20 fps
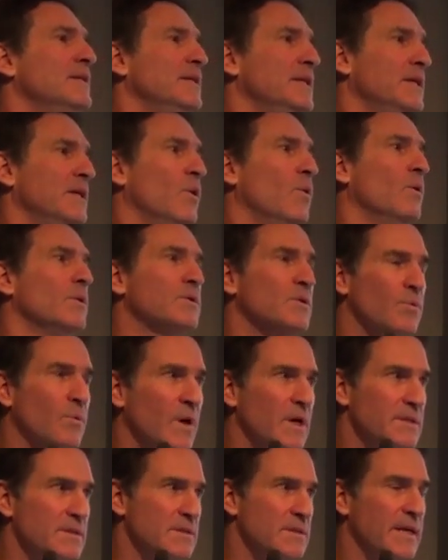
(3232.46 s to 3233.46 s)
the older
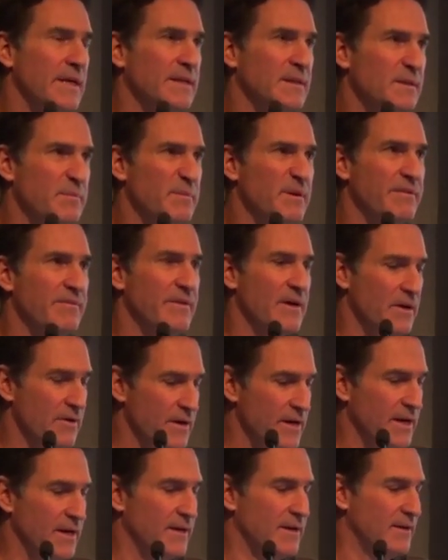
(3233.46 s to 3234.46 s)
ones tend to be
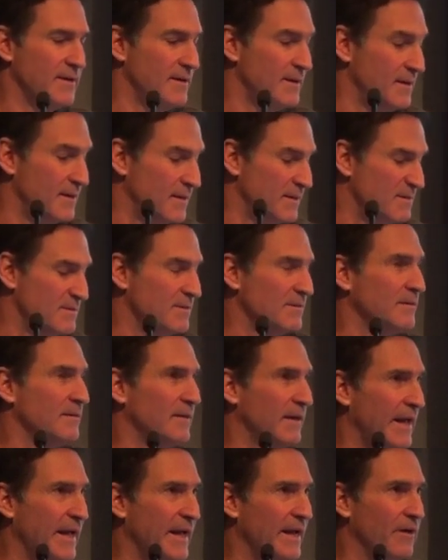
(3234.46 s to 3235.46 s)
very uh,
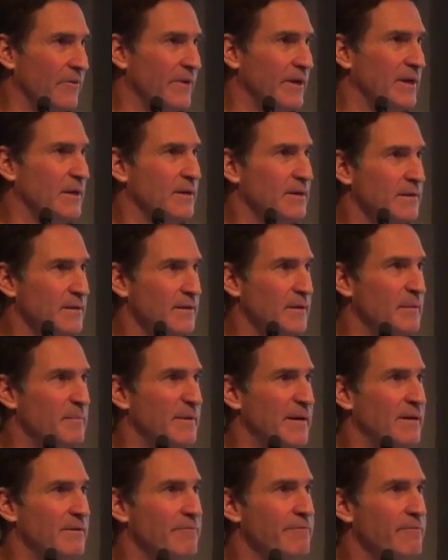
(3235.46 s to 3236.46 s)
angry
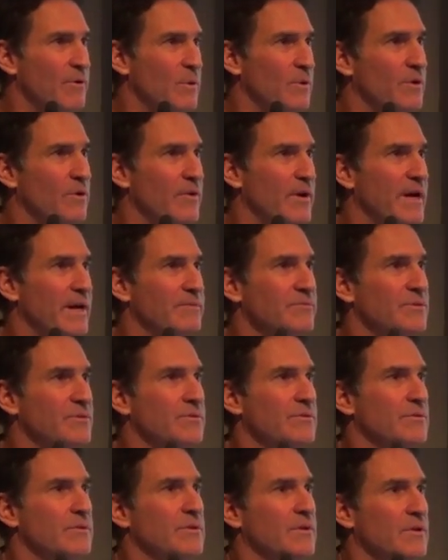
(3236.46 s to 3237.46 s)
about
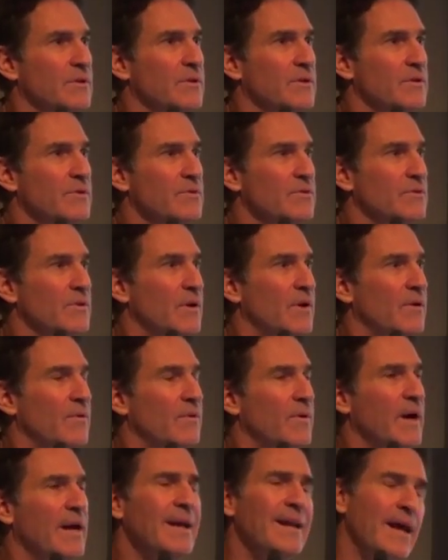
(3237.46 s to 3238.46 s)
photographs.
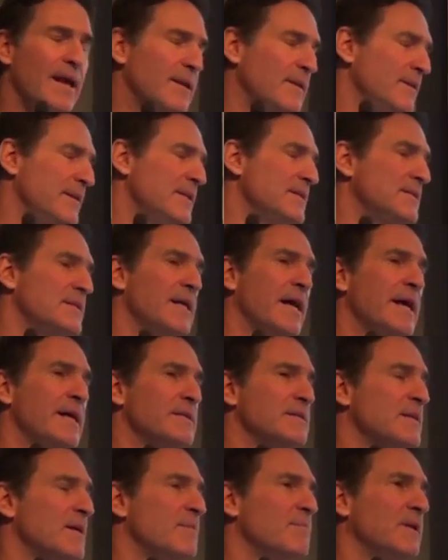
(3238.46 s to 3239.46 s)
So, and, and these
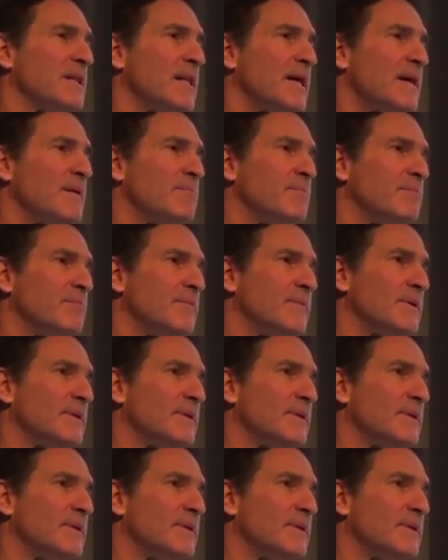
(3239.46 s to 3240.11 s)
days I'm a lot,